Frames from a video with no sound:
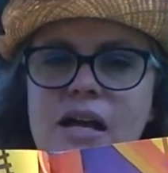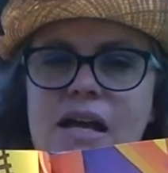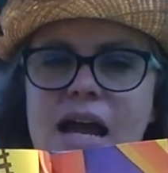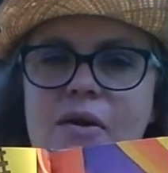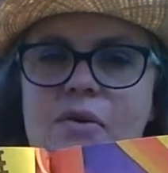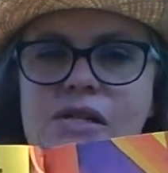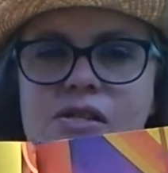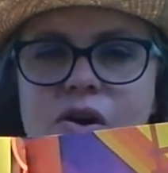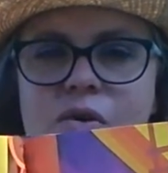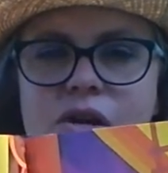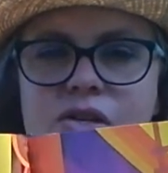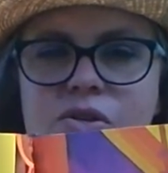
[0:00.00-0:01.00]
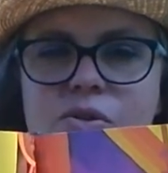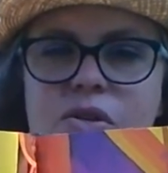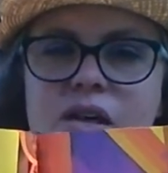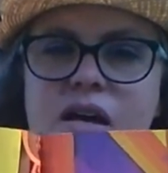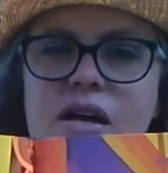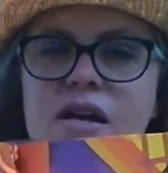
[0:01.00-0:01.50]
and now he's going to
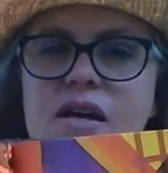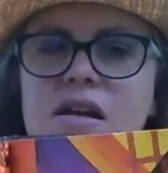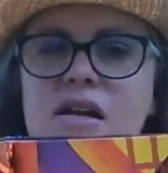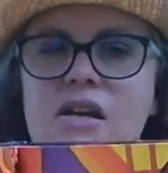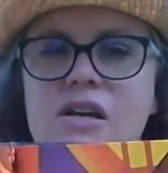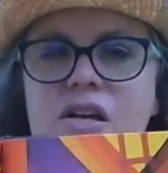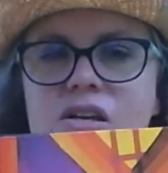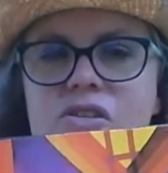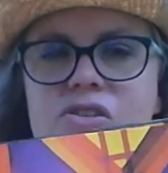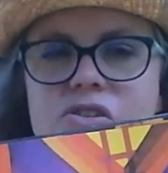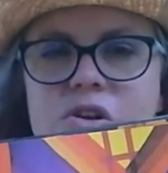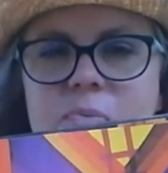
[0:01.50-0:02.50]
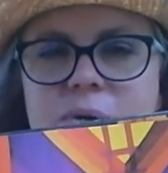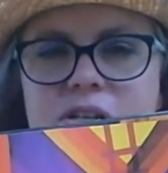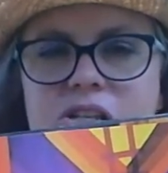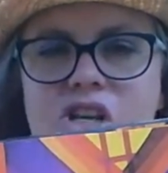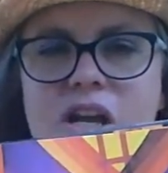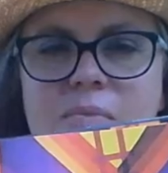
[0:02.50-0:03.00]
the serpent
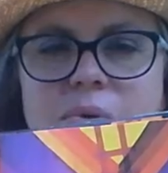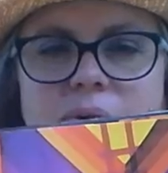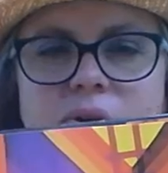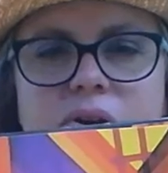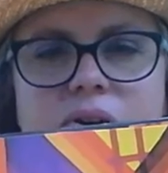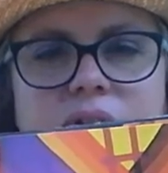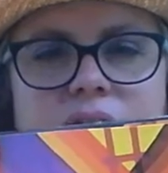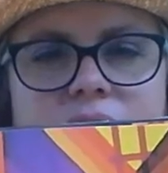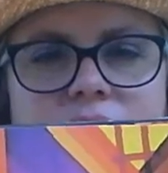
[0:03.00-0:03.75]
chamber.